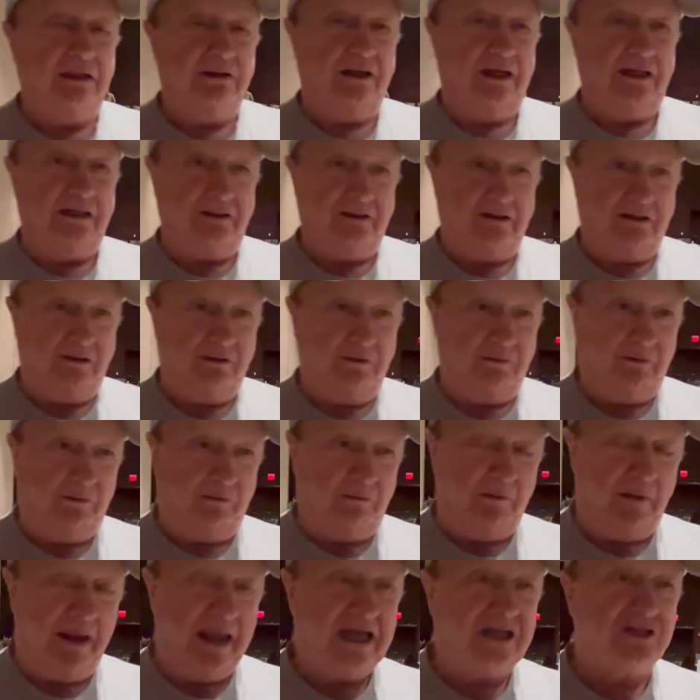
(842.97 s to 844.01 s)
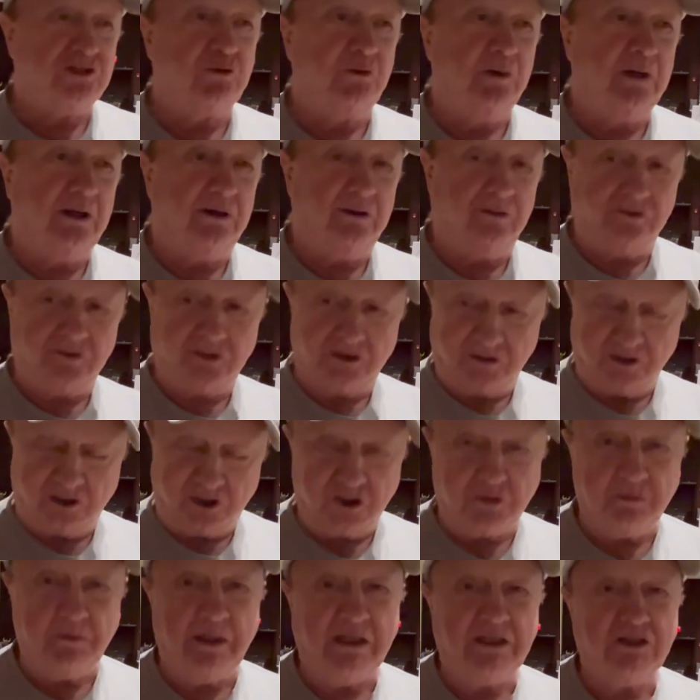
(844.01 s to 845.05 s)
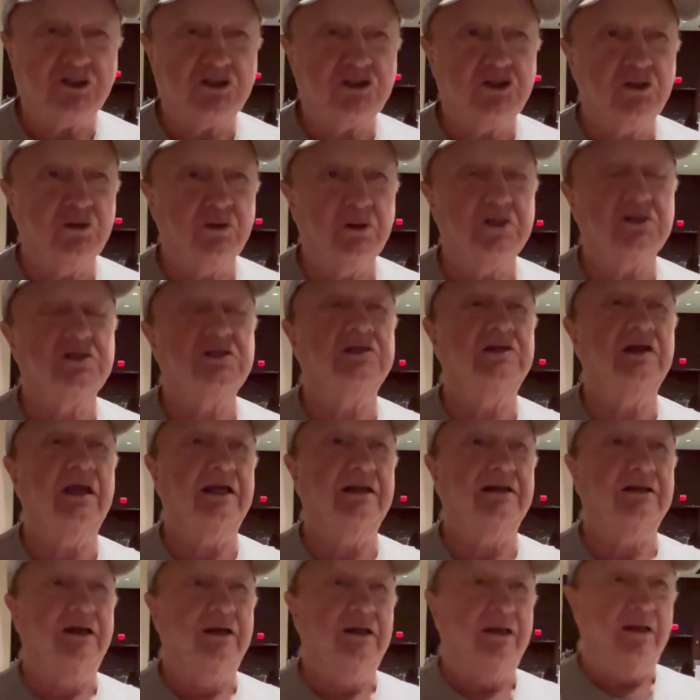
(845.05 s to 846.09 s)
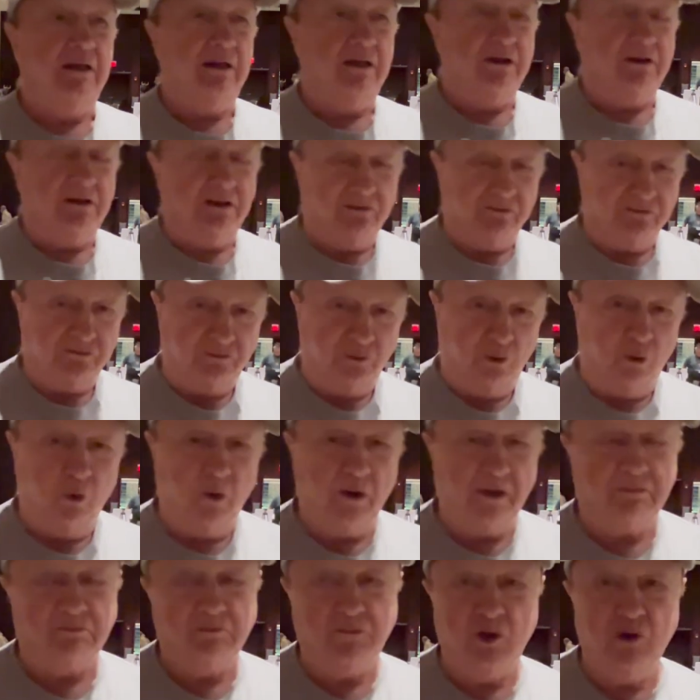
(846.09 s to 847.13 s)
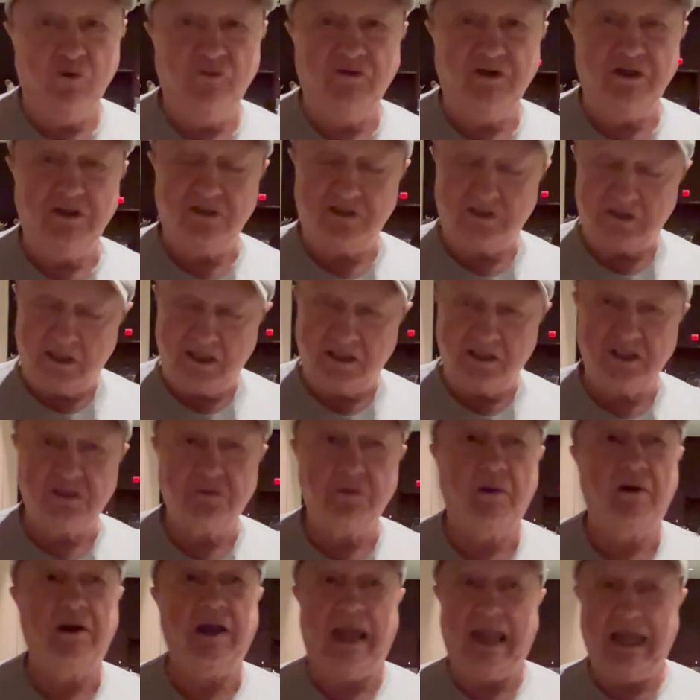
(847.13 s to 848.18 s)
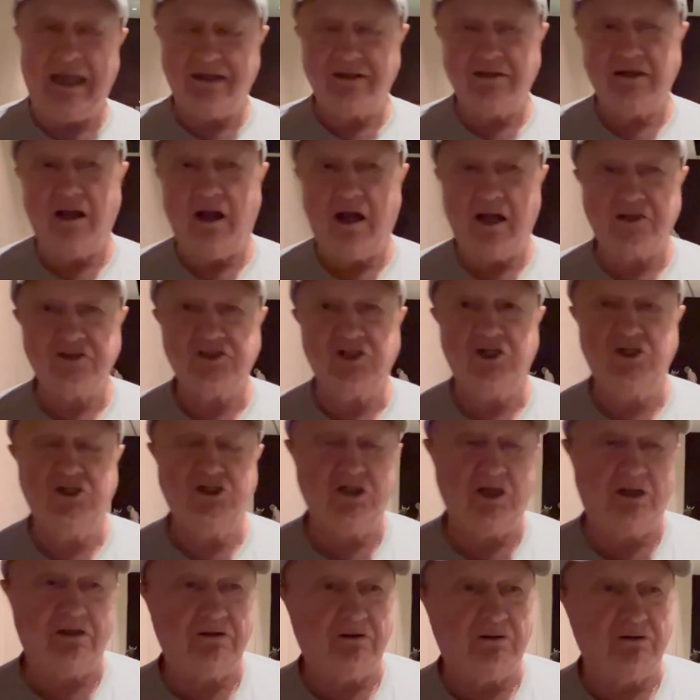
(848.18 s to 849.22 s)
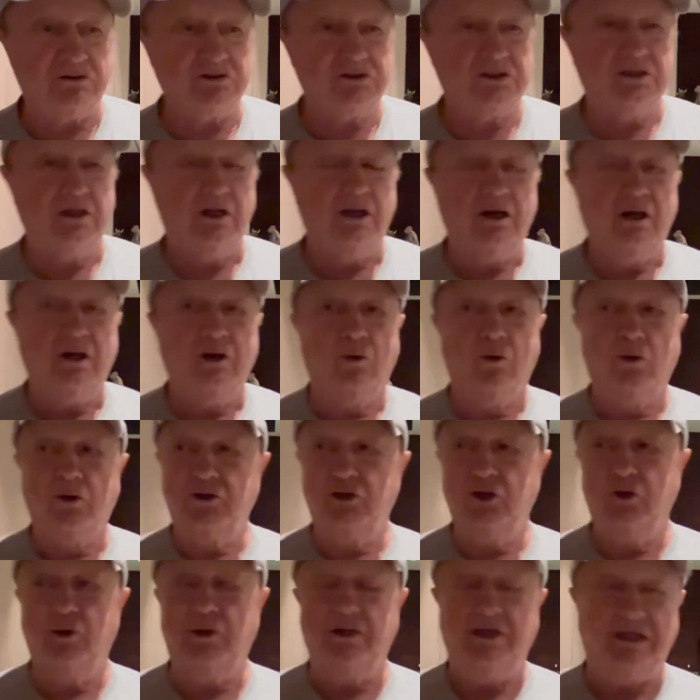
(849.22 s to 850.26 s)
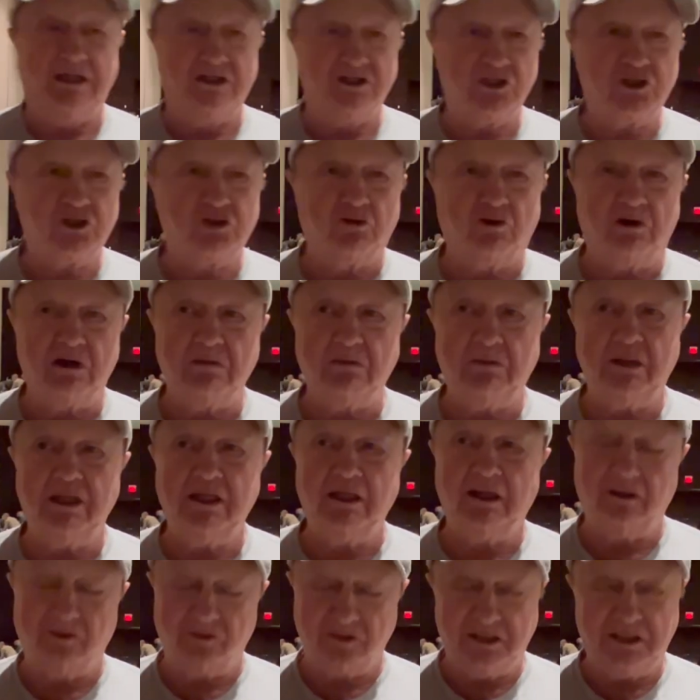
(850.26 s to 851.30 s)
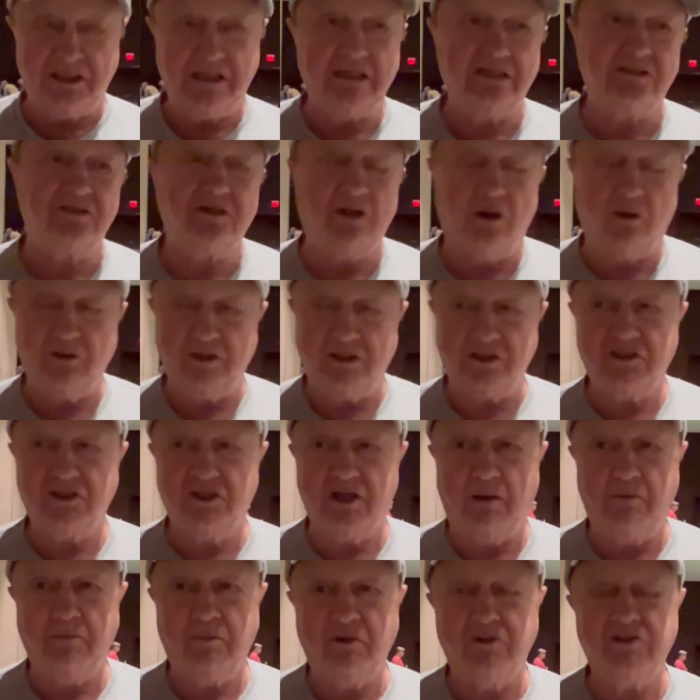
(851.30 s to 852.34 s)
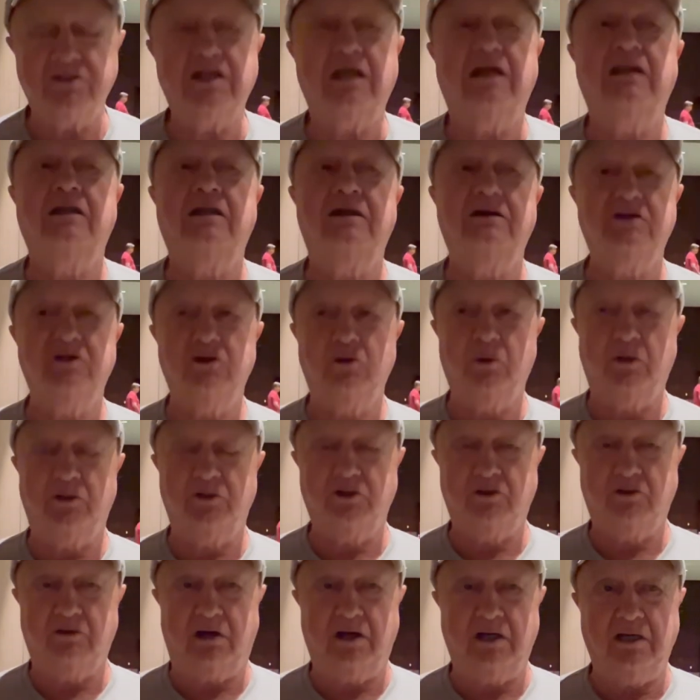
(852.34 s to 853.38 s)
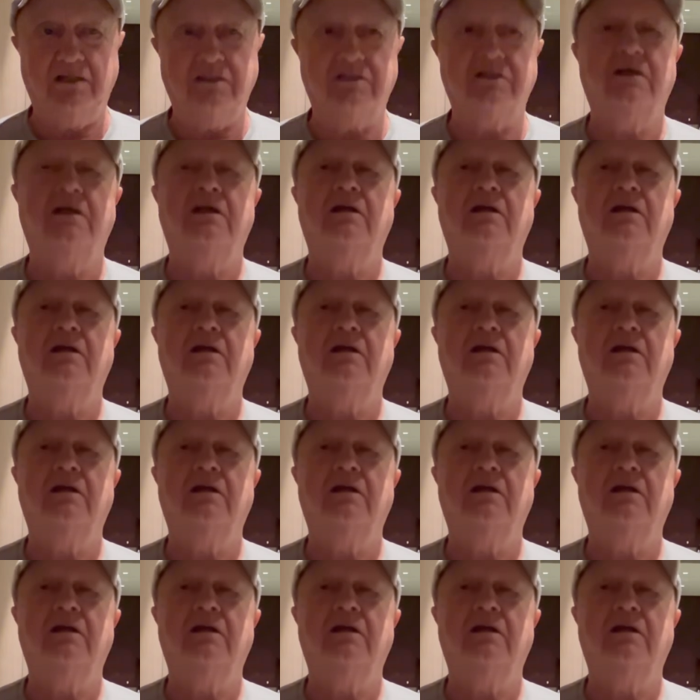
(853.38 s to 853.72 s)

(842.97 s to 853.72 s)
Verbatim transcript: that Maxwell's speech to us that what movies, Gettysburg, and Gods and Generals we're doing in streaming because he gets all these numbers, and they're doing great.